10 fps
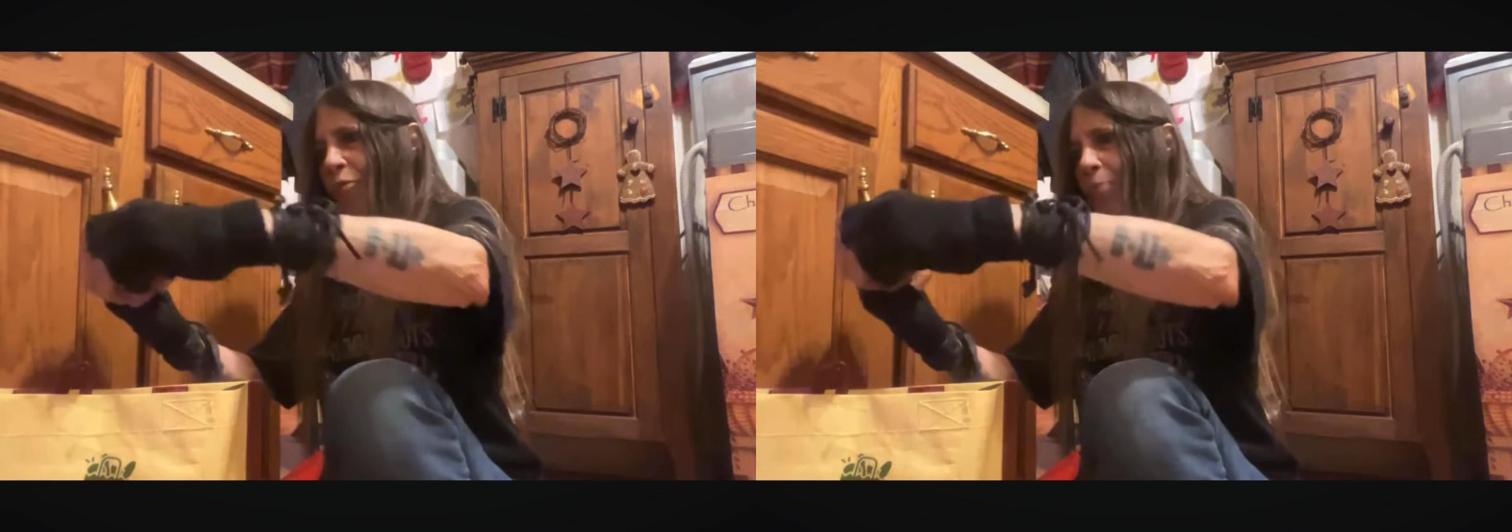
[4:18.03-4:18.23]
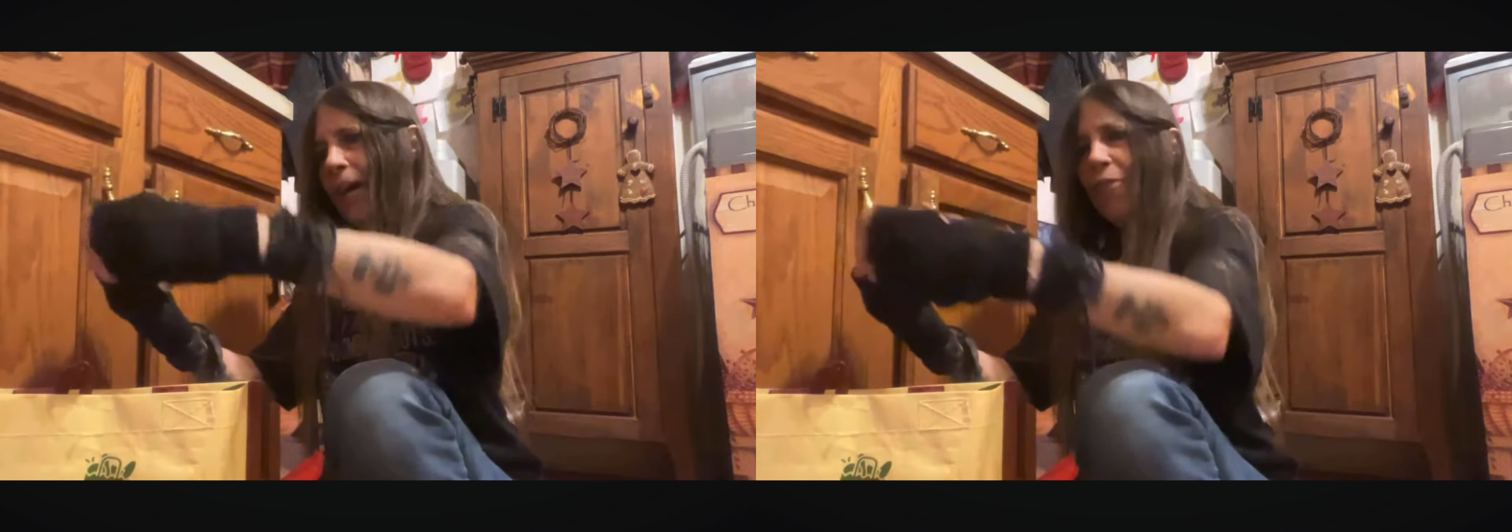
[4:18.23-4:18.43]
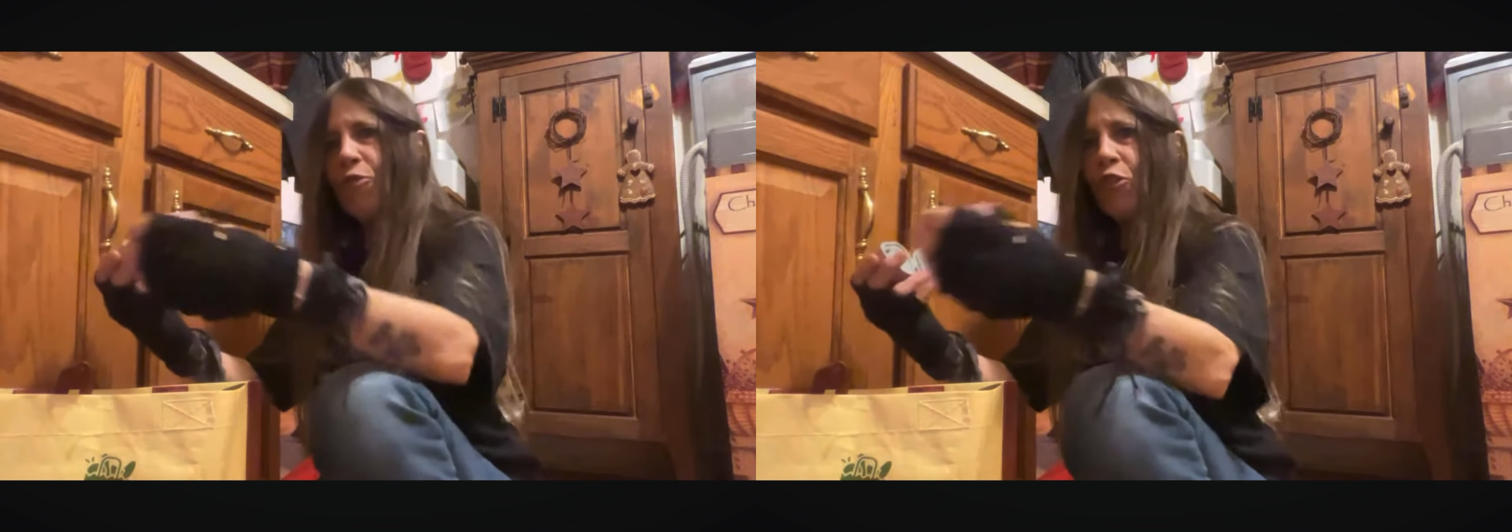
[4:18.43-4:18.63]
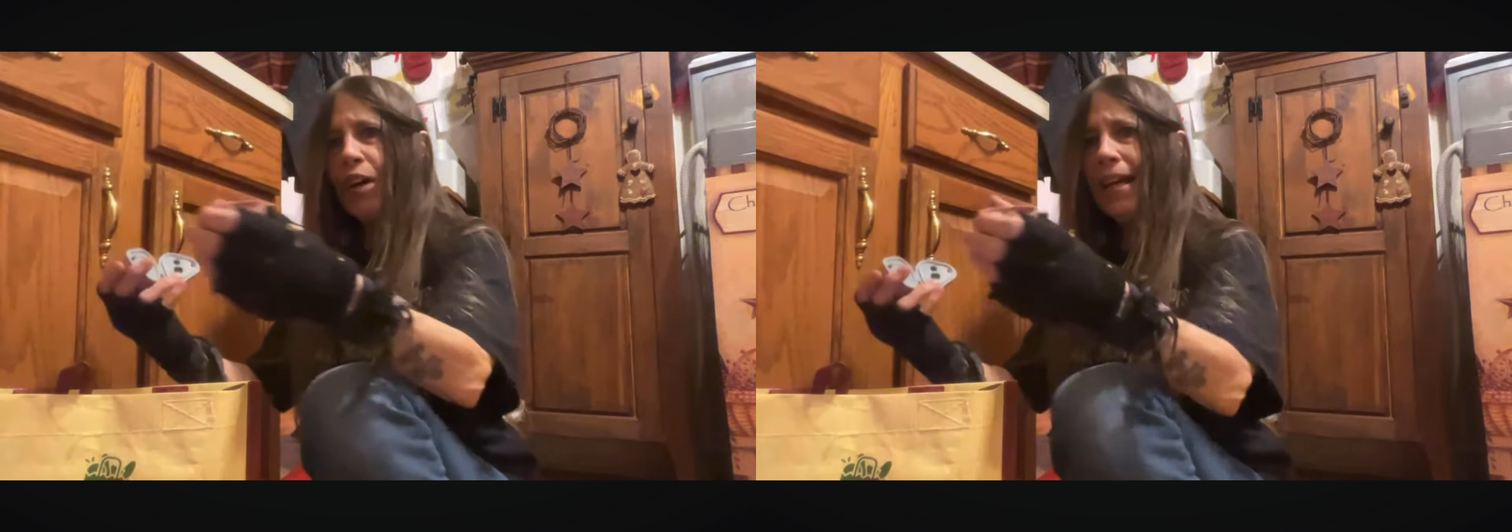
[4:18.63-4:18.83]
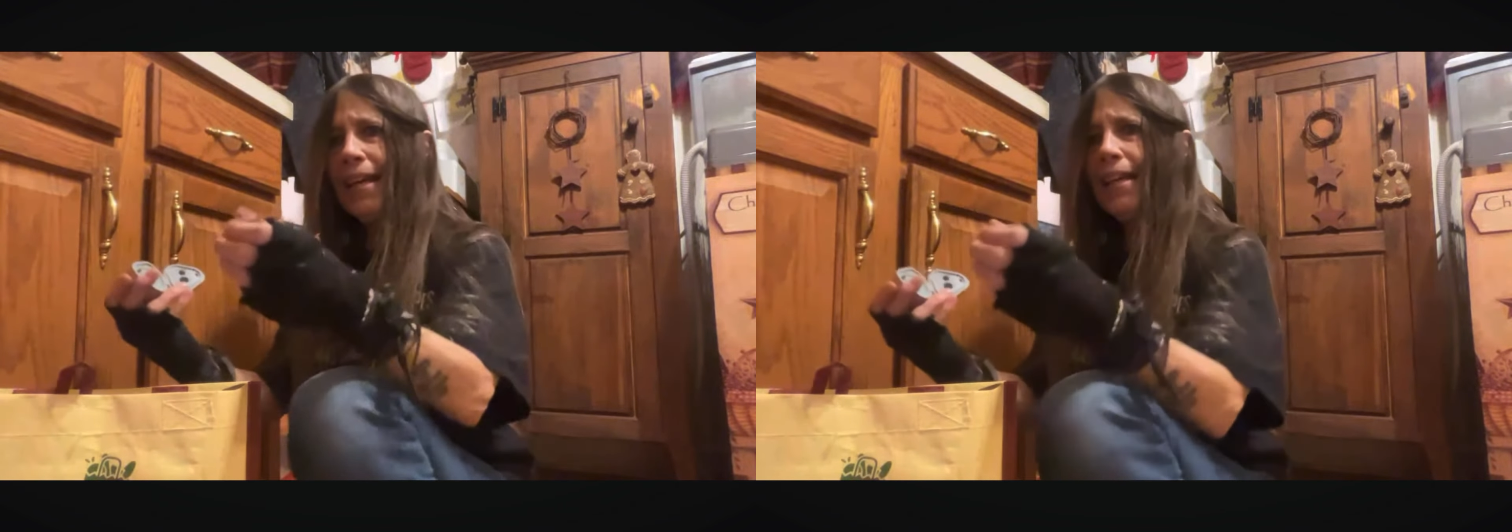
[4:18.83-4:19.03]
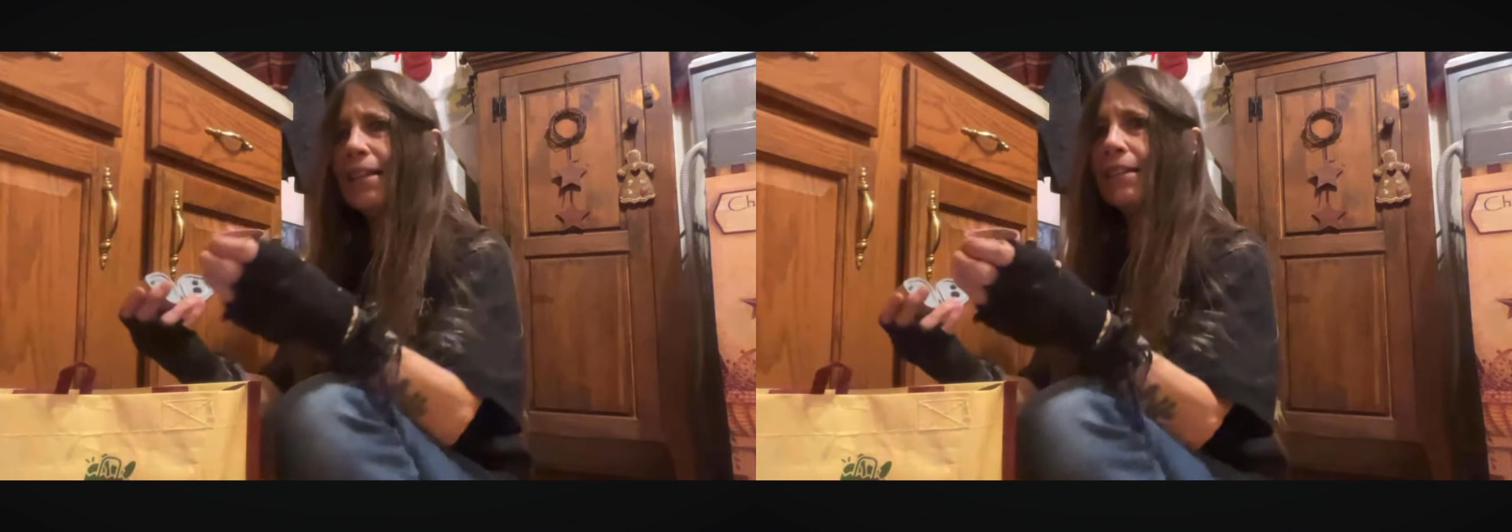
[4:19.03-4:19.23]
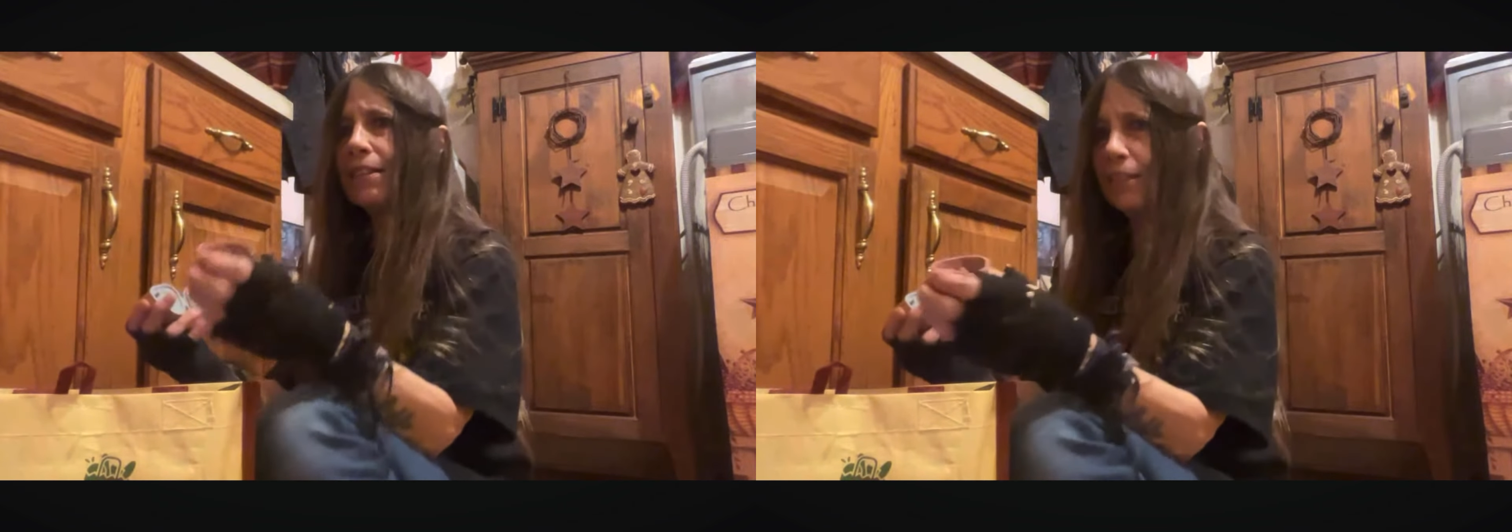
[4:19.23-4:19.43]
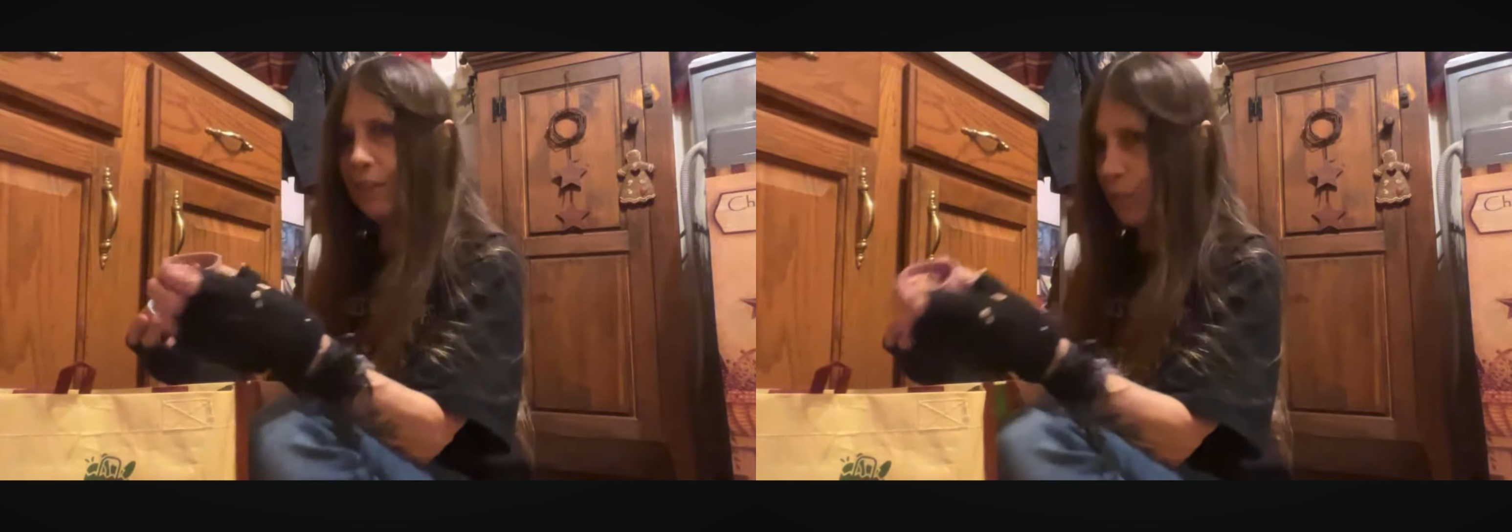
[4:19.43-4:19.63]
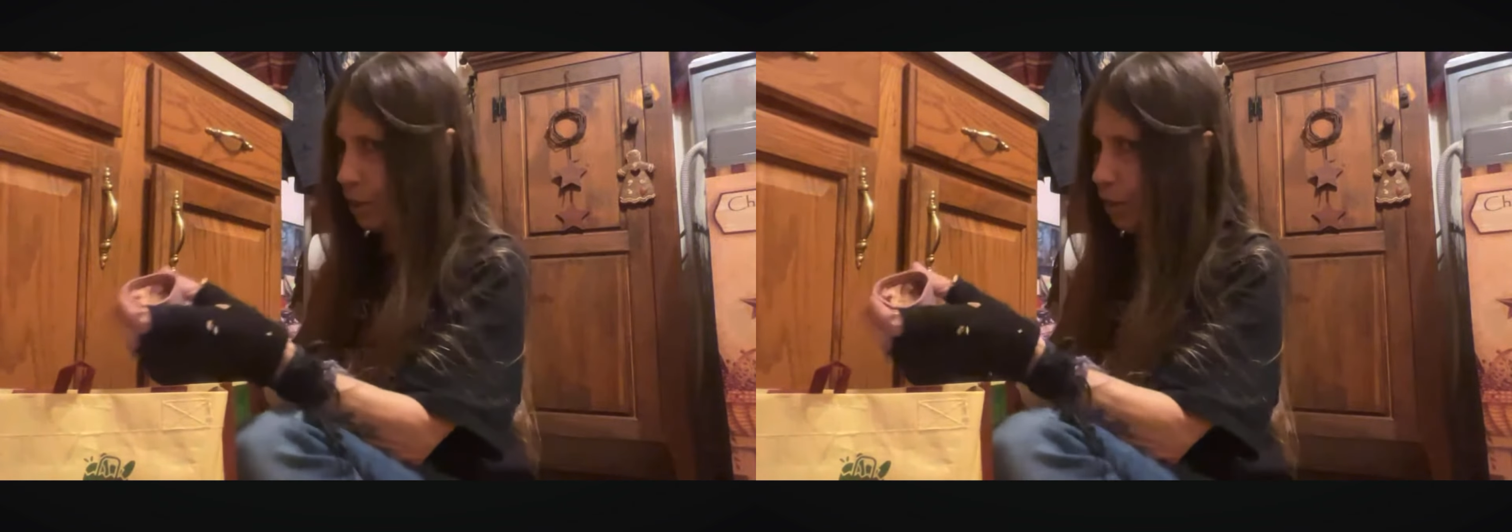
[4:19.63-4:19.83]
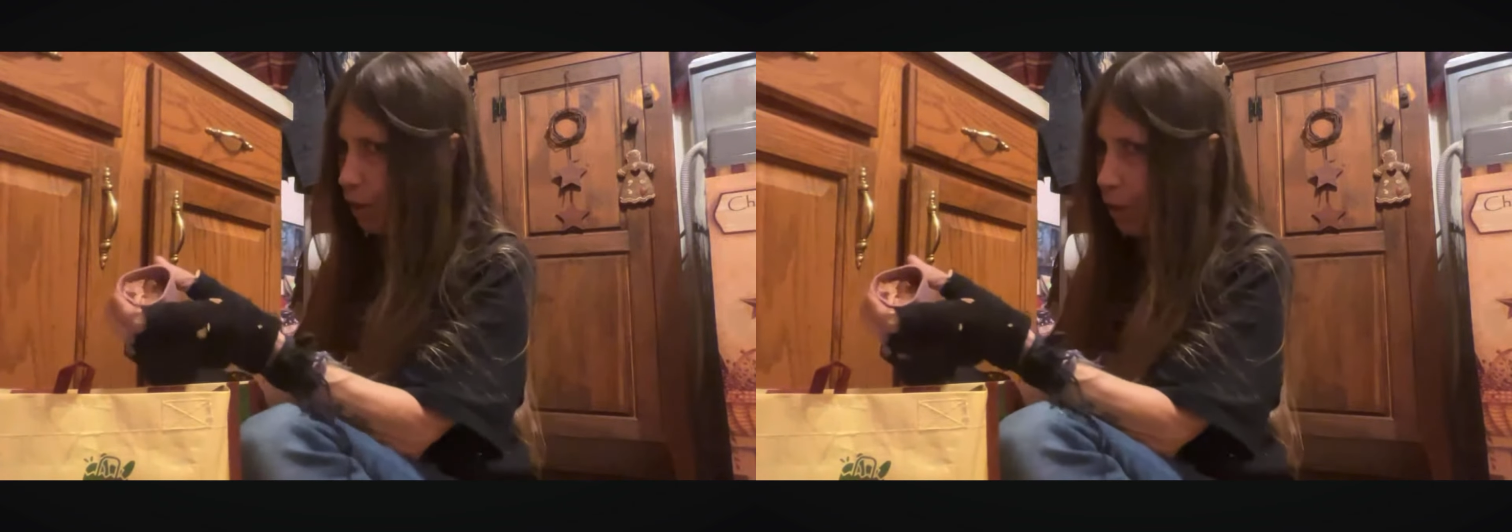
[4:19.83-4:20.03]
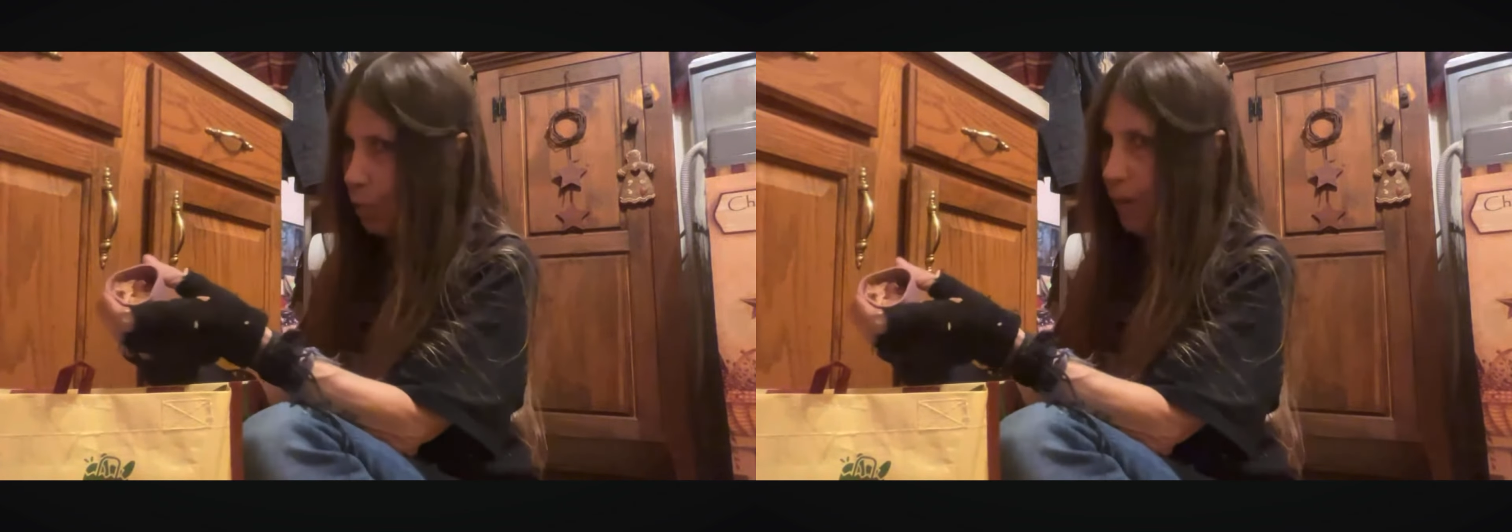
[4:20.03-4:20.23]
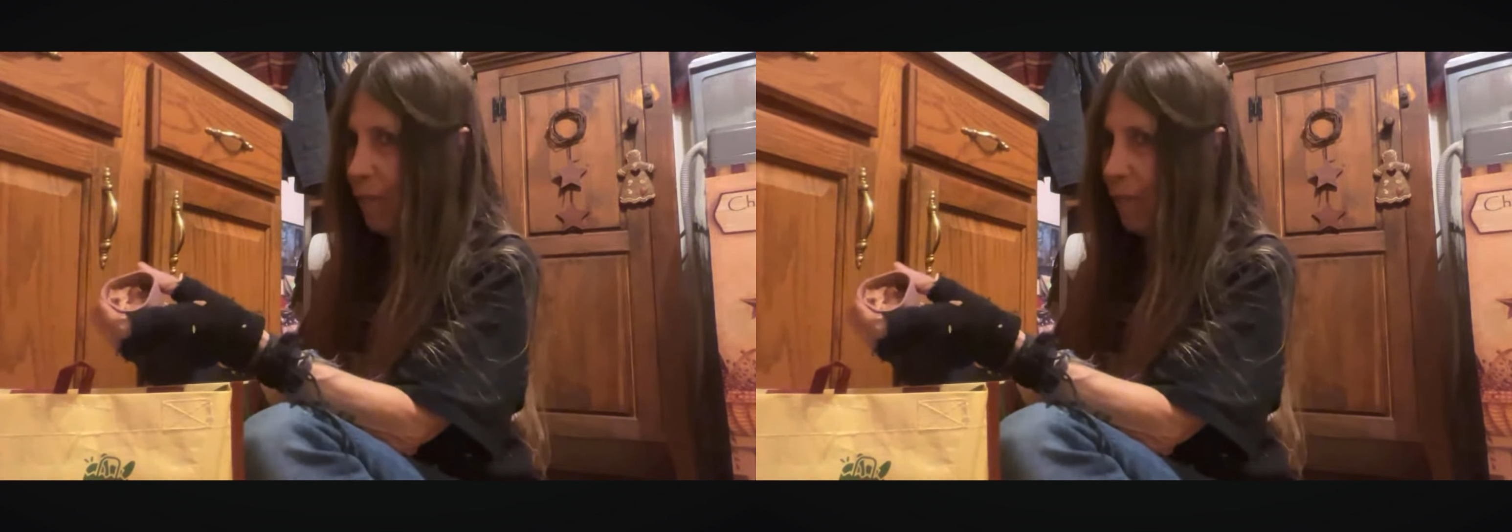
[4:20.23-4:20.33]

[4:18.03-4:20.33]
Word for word: My friends were